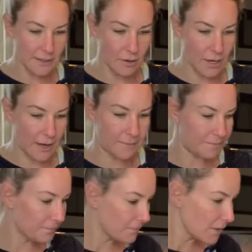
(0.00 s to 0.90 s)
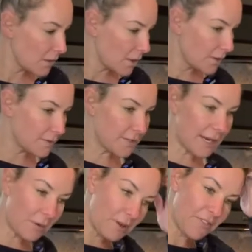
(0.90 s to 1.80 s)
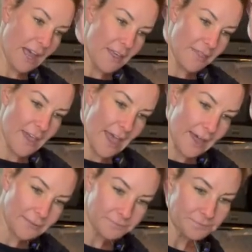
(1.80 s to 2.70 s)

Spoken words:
Okay, so now we've got that.